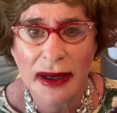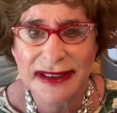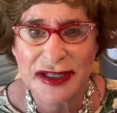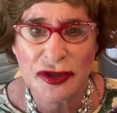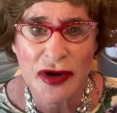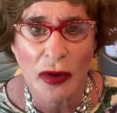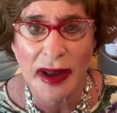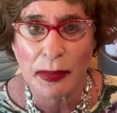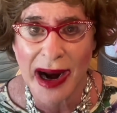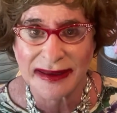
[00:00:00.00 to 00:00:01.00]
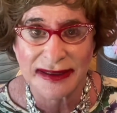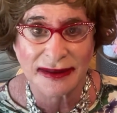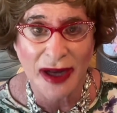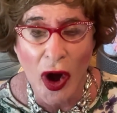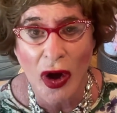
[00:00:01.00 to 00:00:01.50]
Did you know that
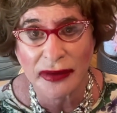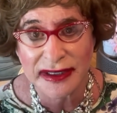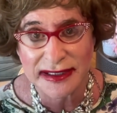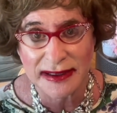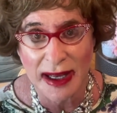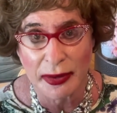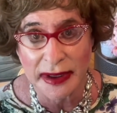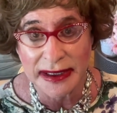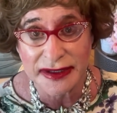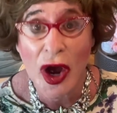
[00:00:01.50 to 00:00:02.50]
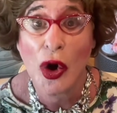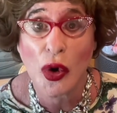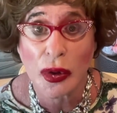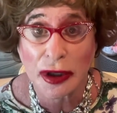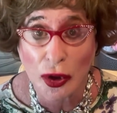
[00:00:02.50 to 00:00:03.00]
practically all the celebrities
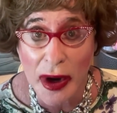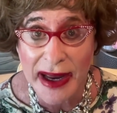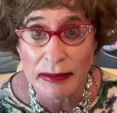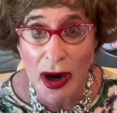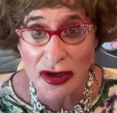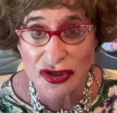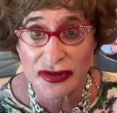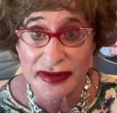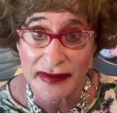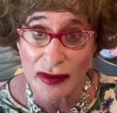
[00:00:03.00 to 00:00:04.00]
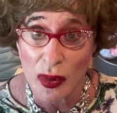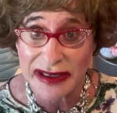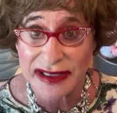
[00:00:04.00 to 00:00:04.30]
who were grand marshals of the West